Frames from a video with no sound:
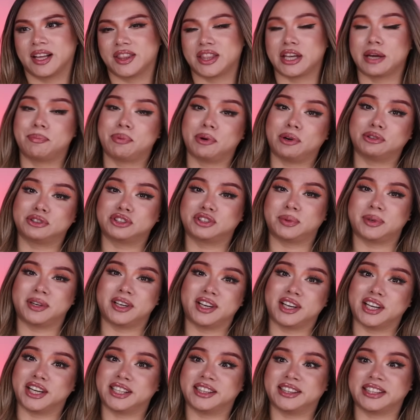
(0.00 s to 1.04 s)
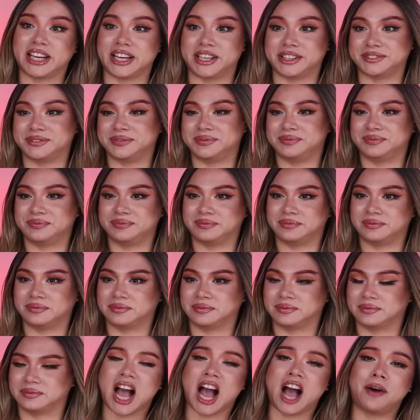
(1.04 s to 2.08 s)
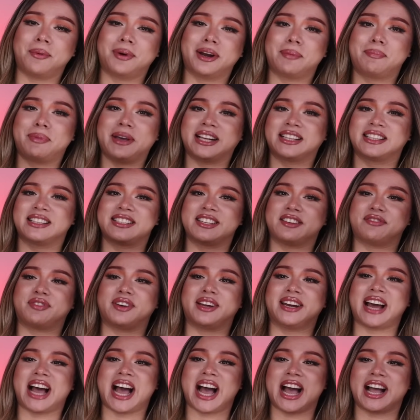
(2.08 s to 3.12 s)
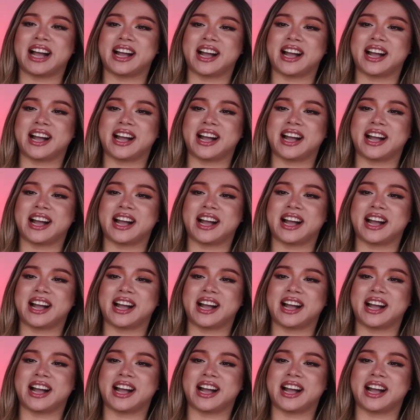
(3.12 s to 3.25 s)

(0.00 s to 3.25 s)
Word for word: They're both doing good though. I would have picked a different